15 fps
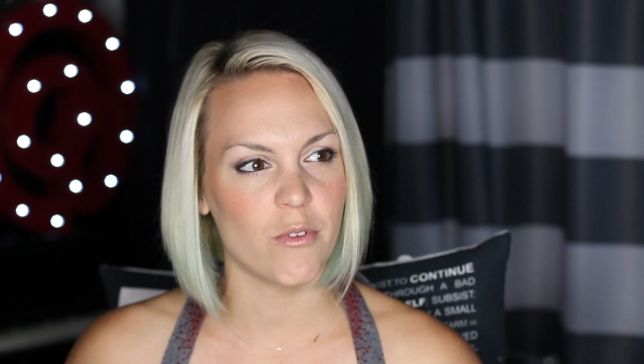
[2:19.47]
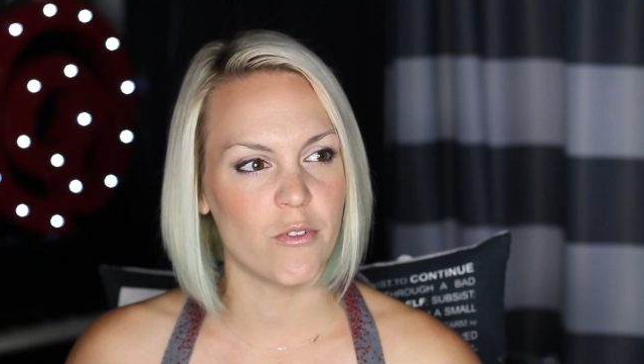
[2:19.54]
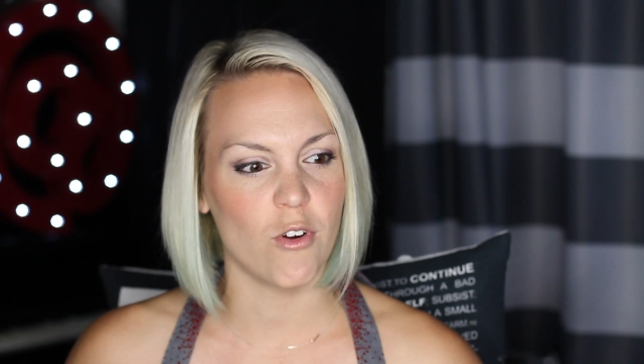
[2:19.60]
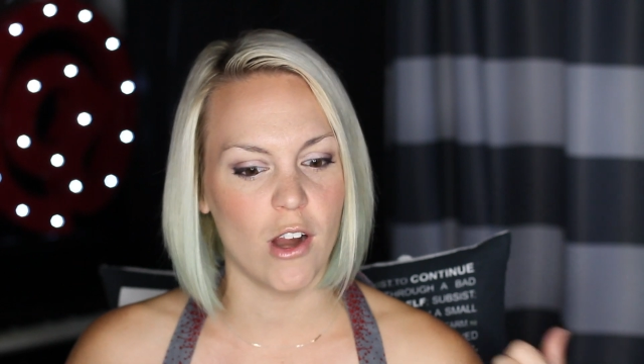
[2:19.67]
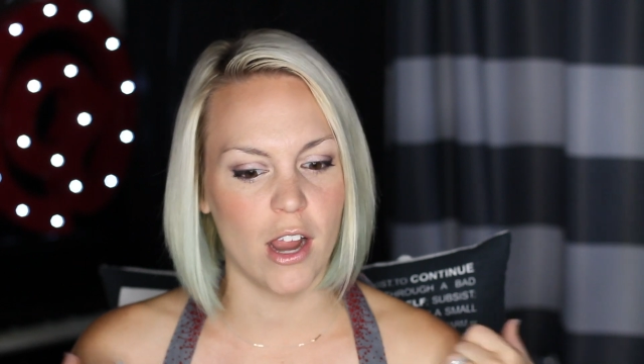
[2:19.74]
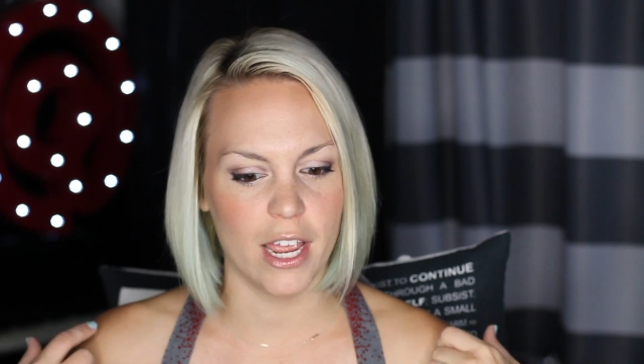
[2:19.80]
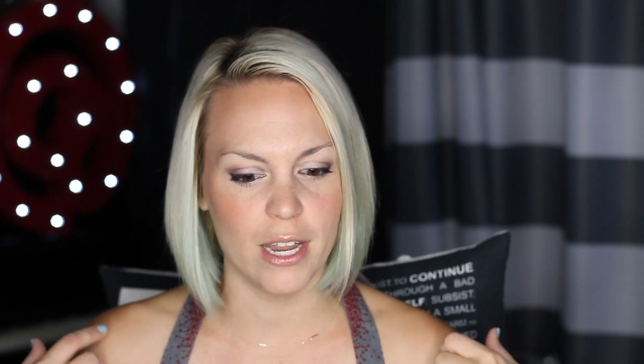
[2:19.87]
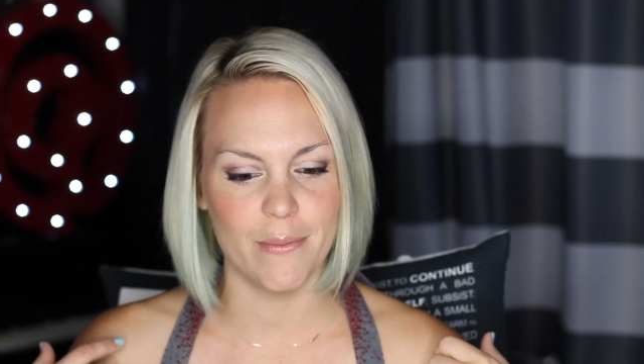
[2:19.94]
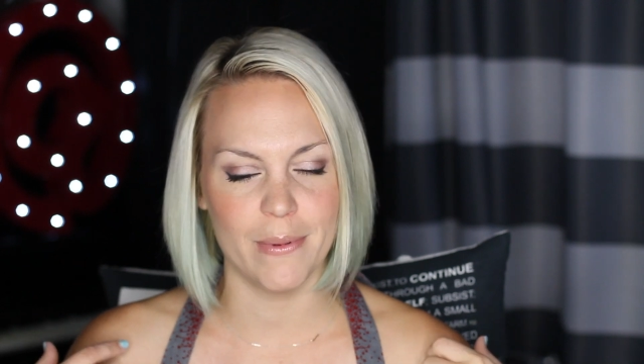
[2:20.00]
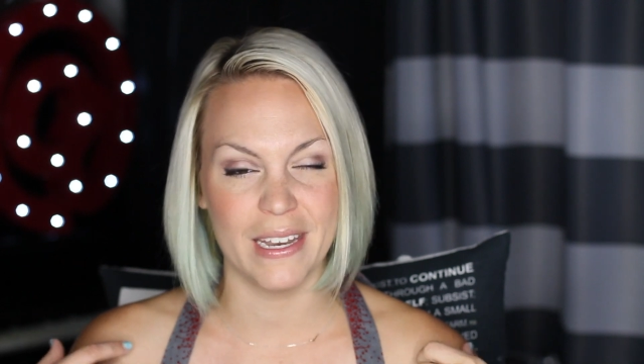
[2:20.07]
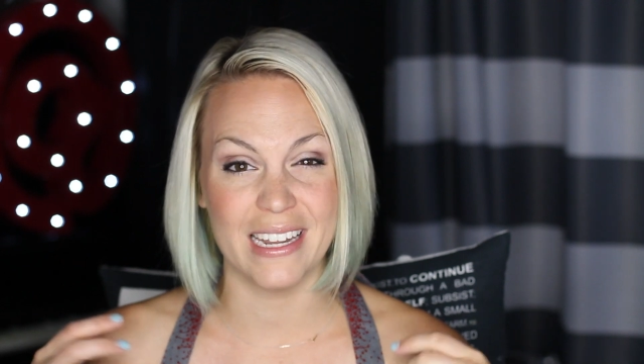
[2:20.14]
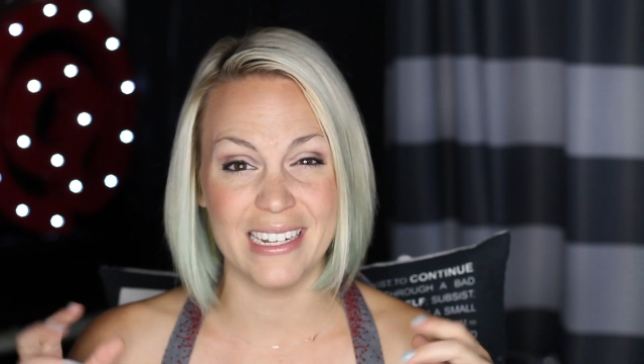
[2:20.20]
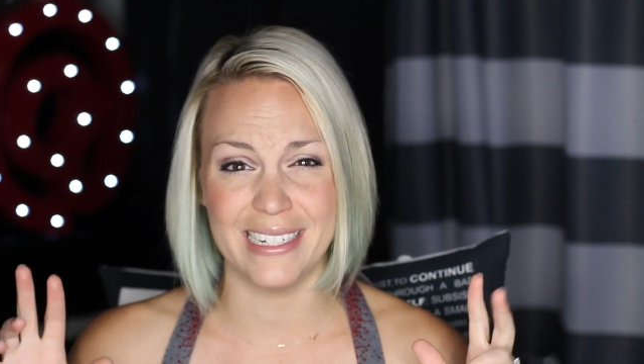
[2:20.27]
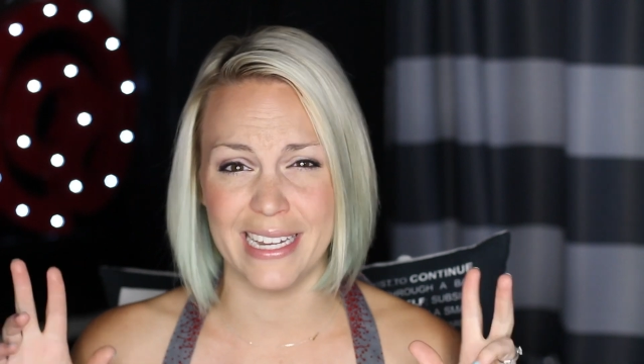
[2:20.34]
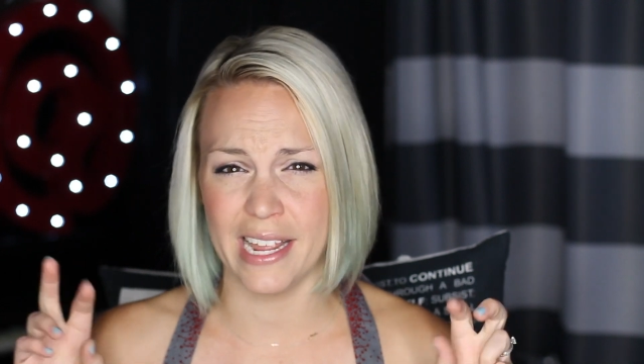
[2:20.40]
before I had
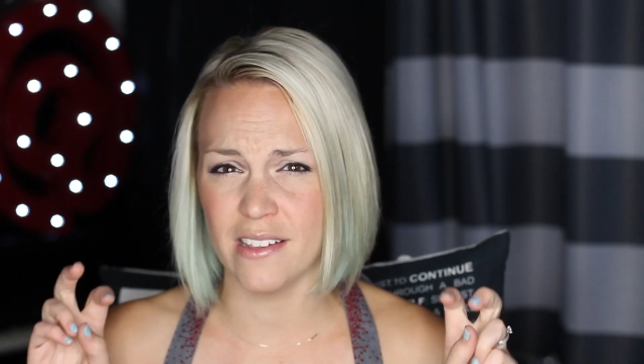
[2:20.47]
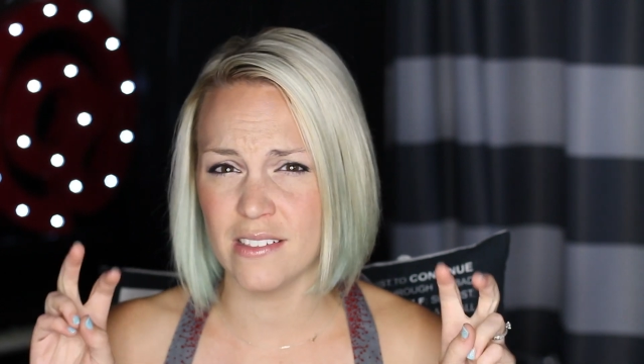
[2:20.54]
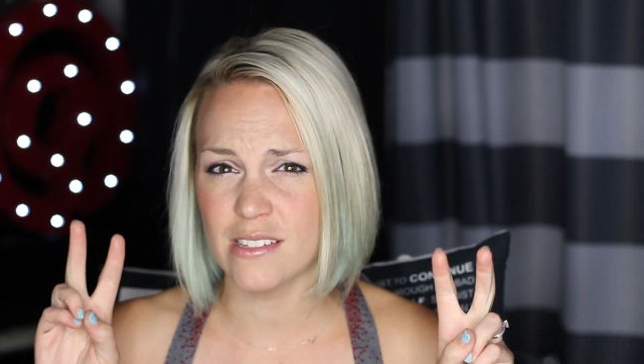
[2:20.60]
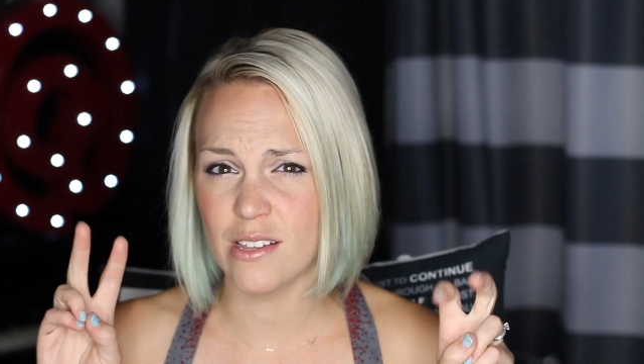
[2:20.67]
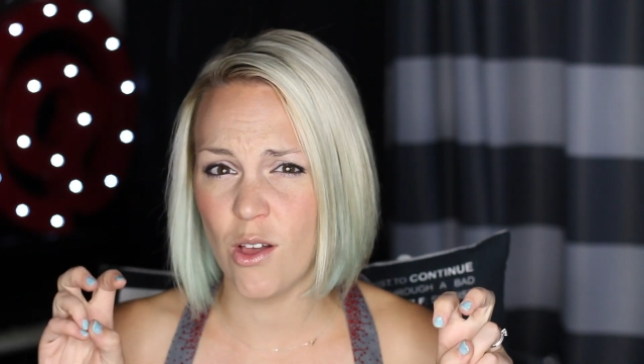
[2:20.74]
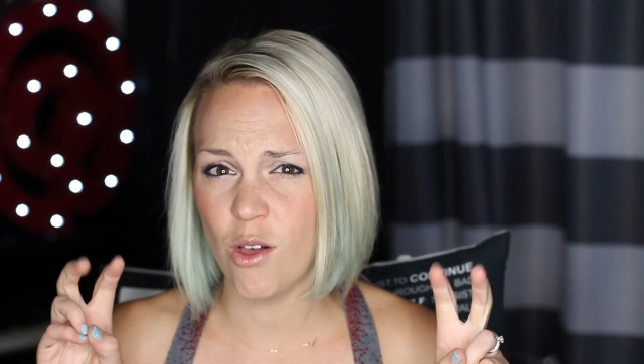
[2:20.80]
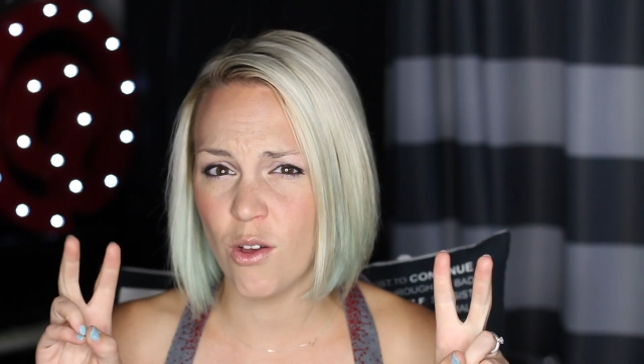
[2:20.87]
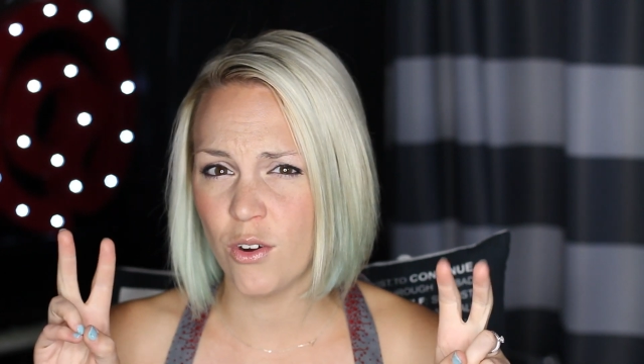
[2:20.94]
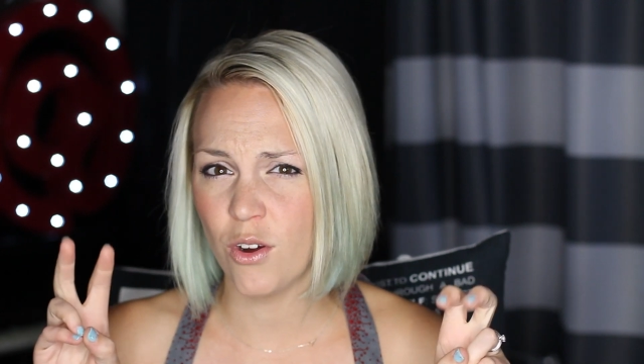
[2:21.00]
been a dance hall